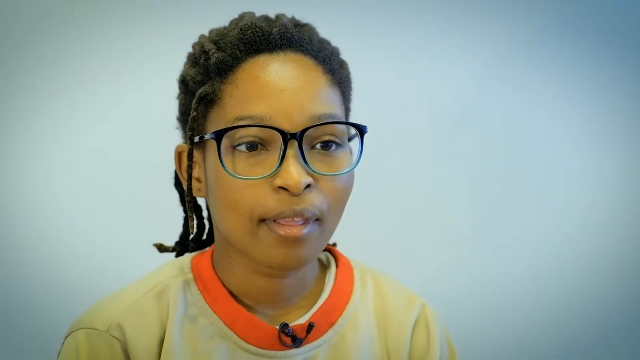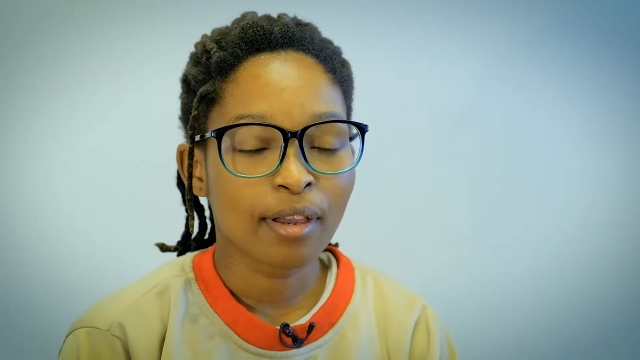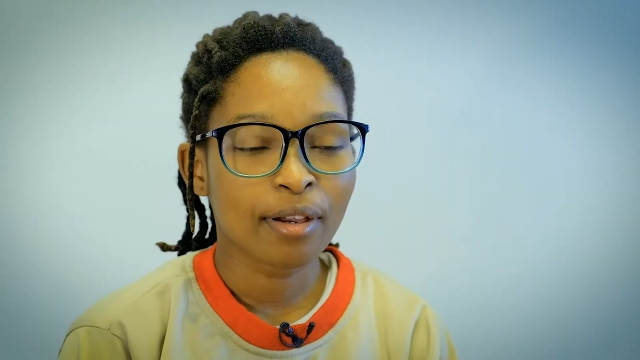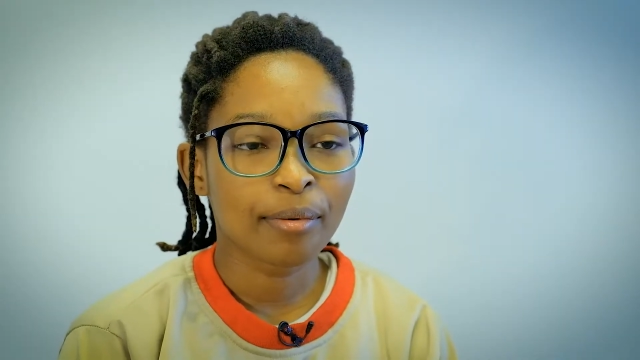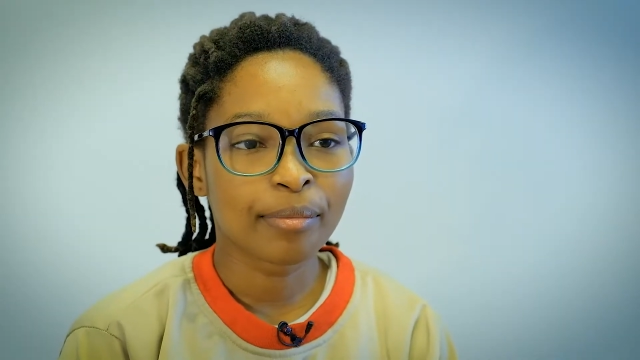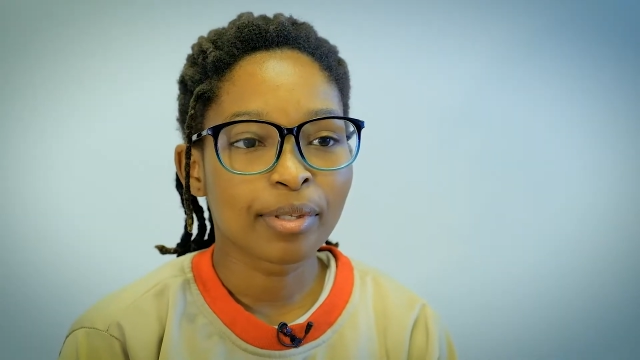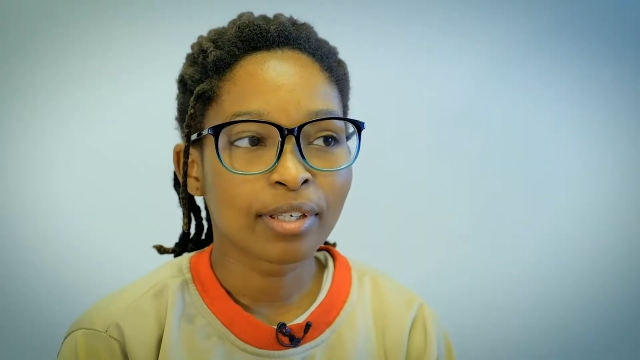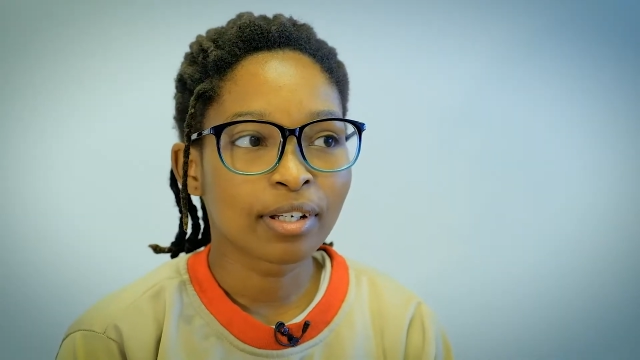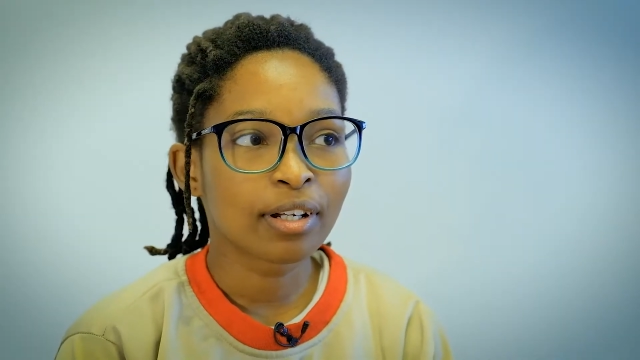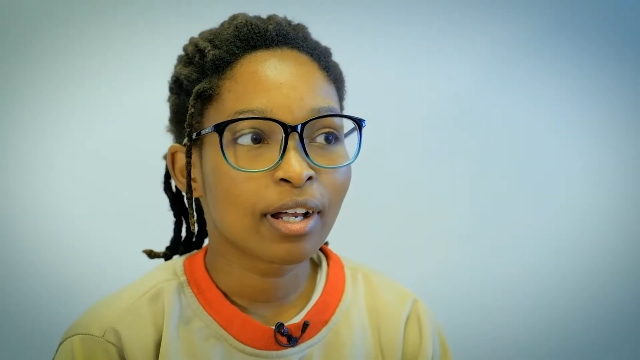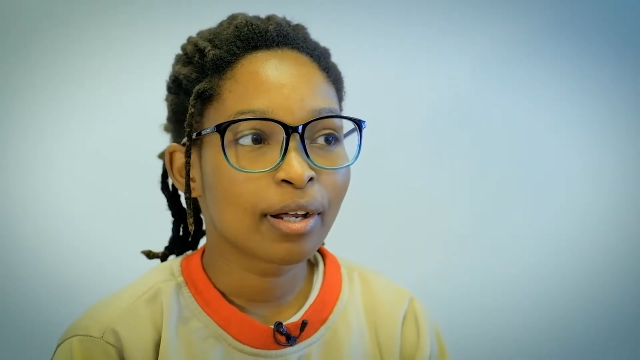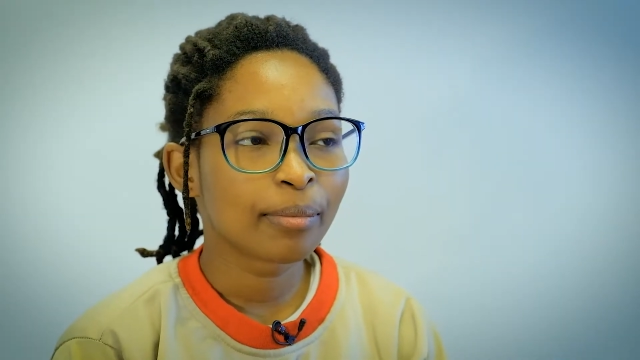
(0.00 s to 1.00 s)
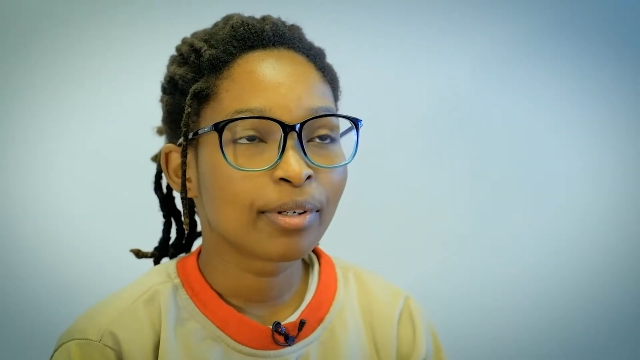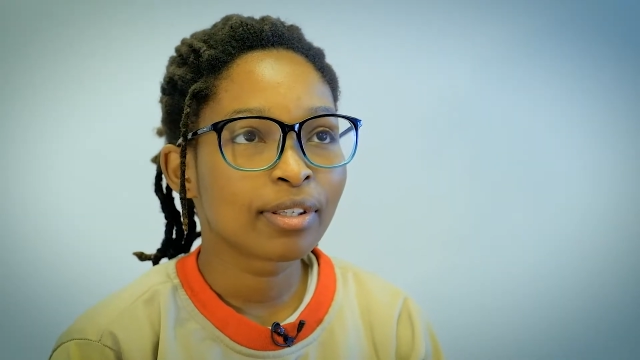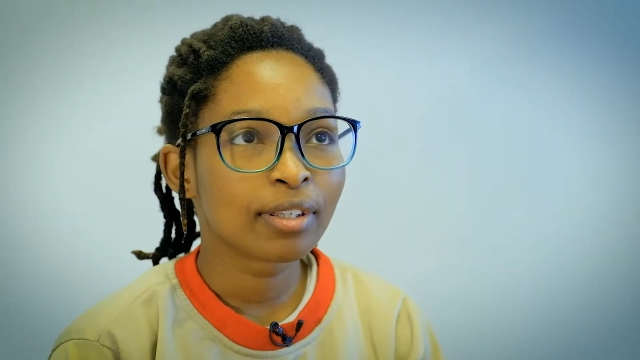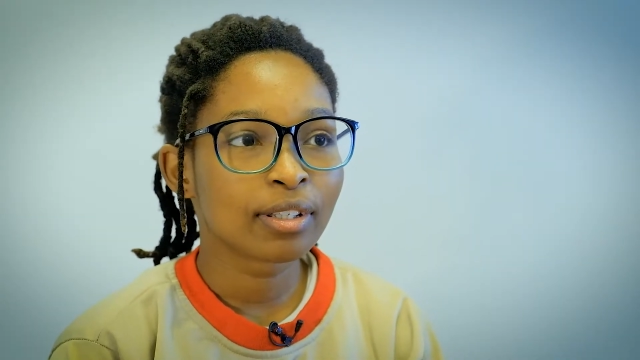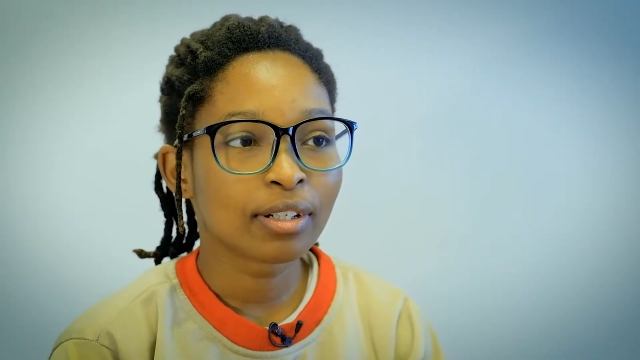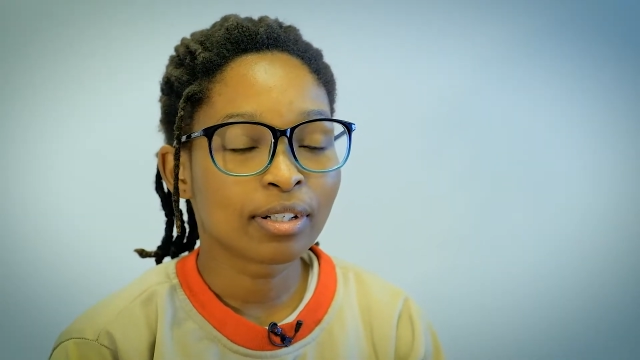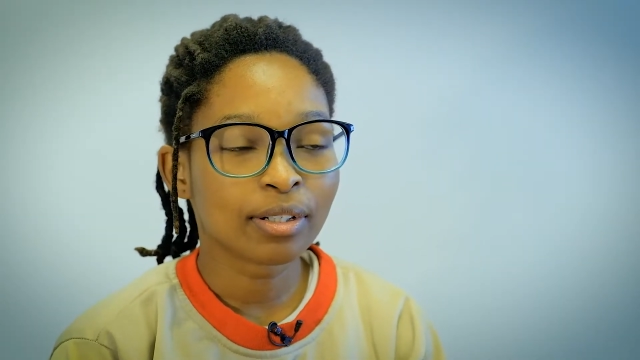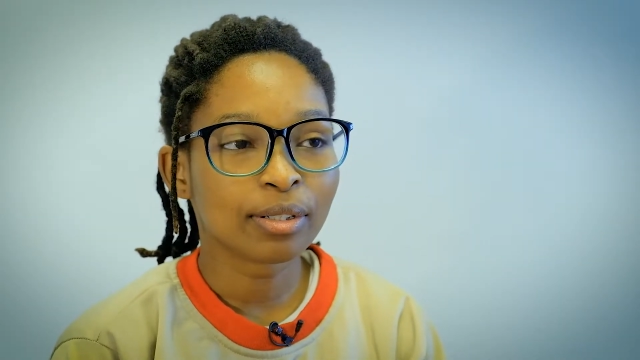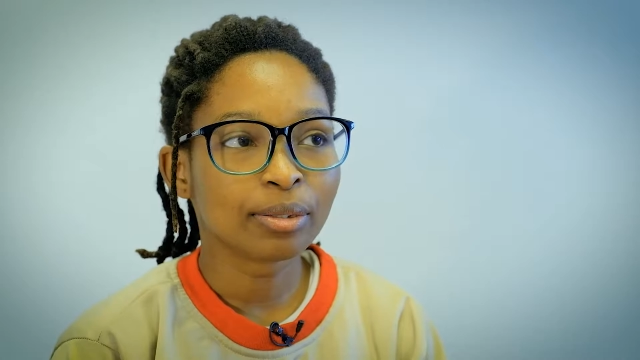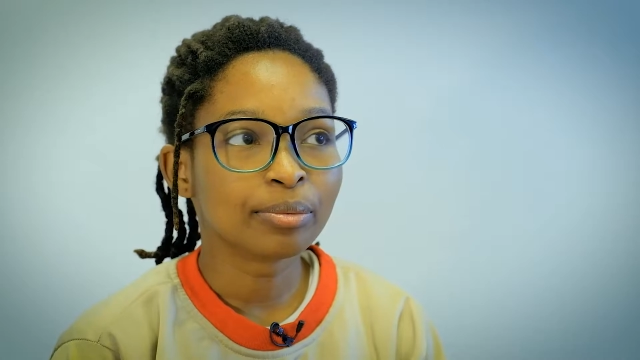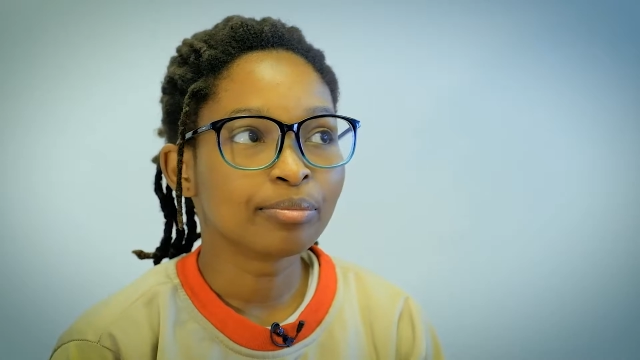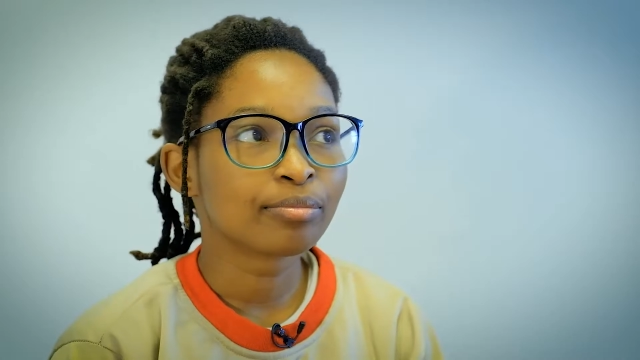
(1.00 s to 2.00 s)
I'm on
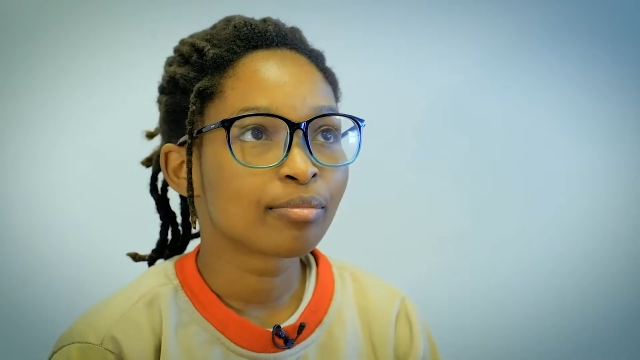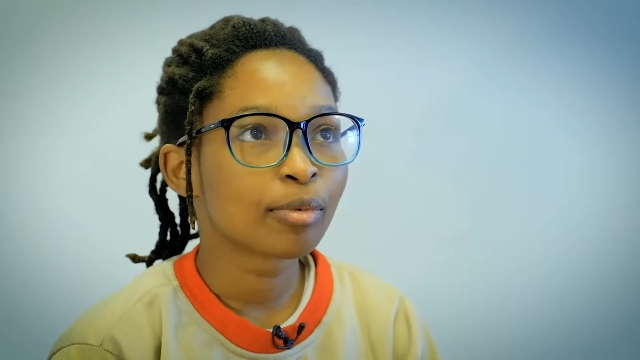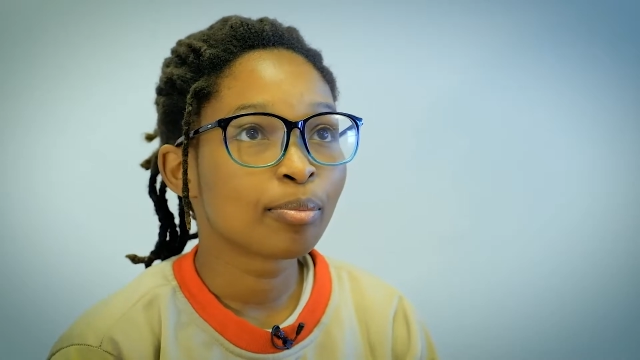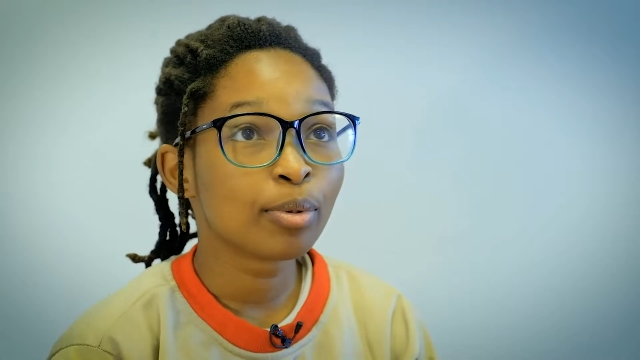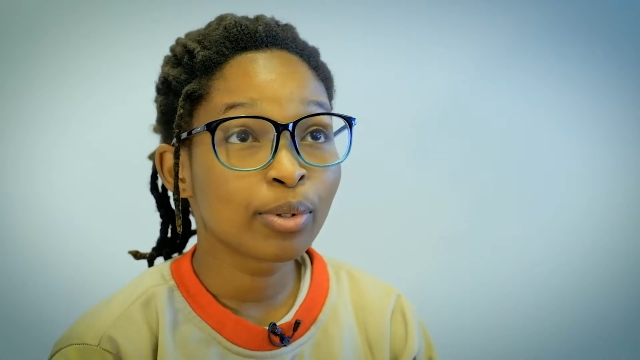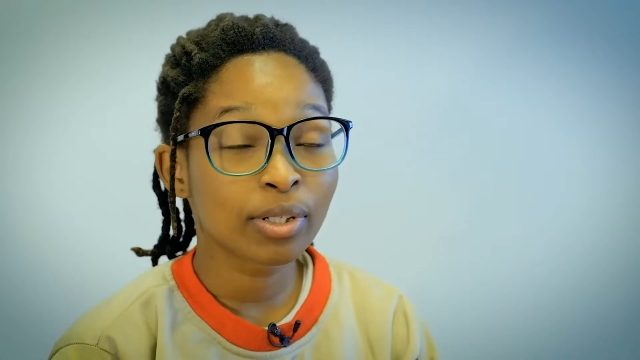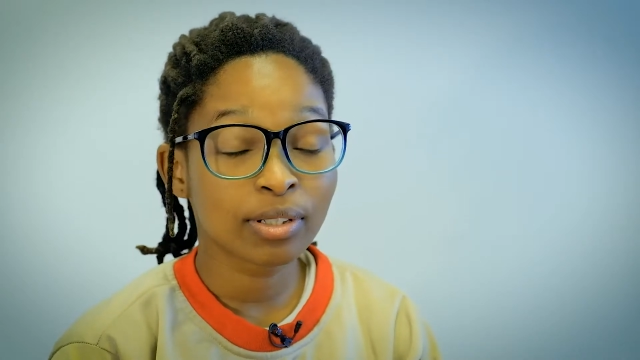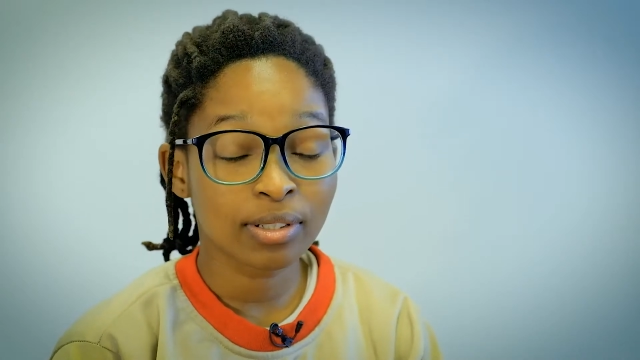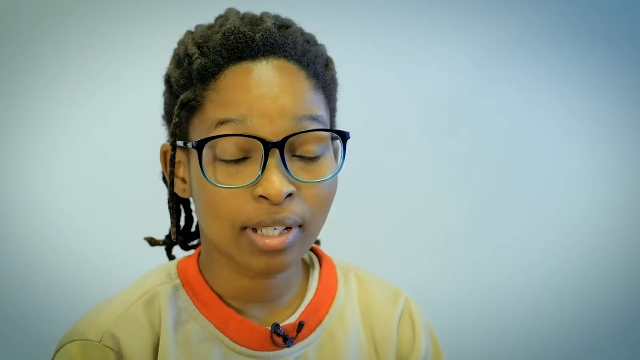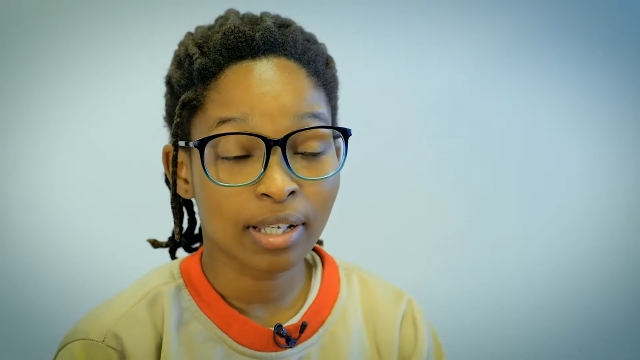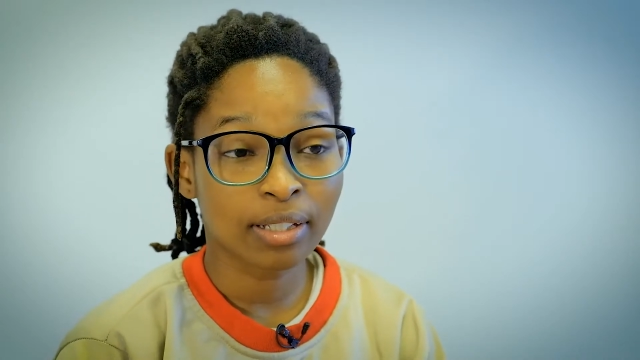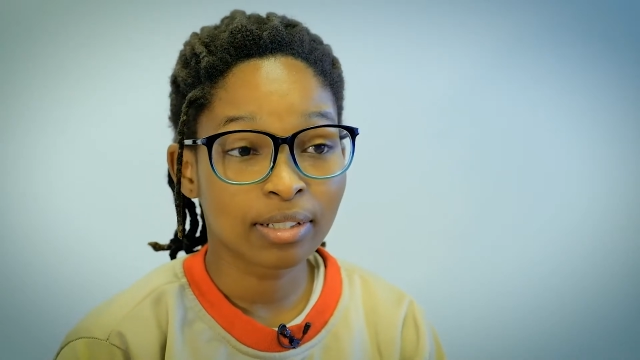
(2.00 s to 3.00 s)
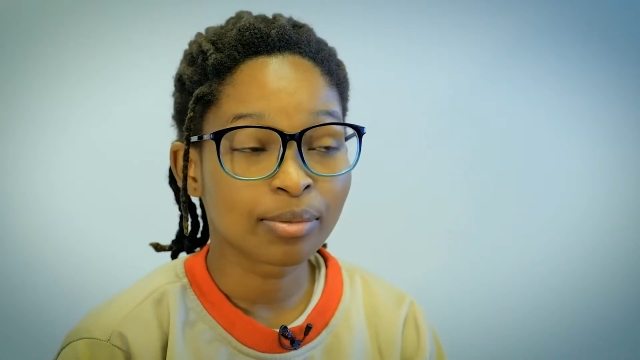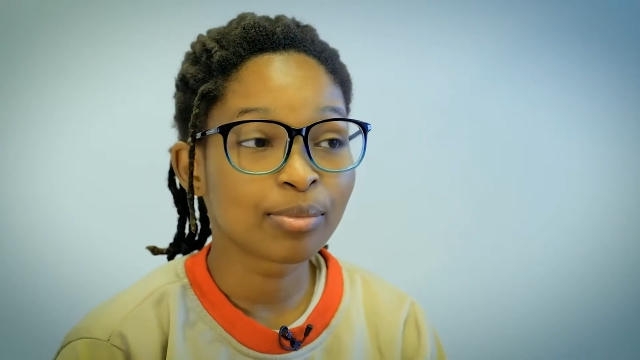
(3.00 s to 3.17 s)
the plural side.